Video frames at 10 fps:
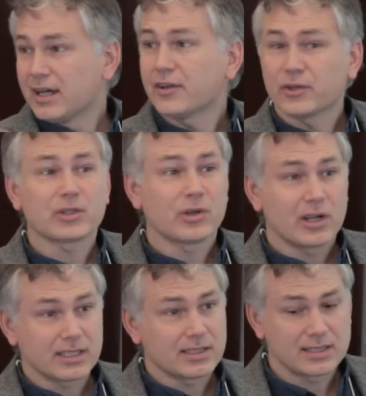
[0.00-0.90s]
other
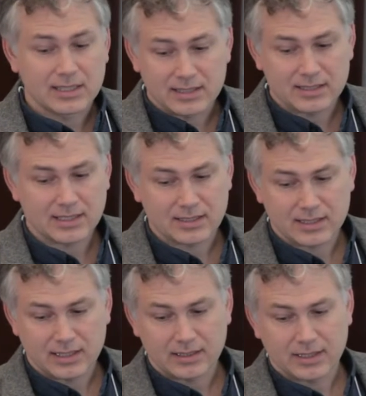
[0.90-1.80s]
chronic diseases
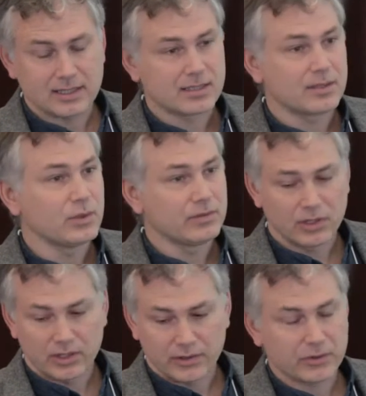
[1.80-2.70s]
as they move
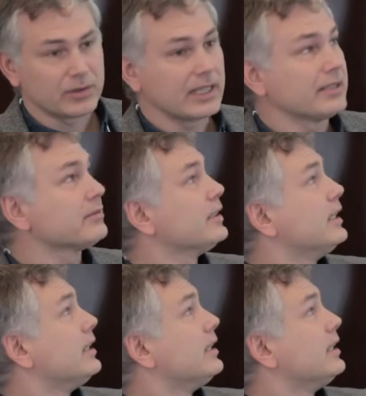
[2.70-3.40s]
along through life.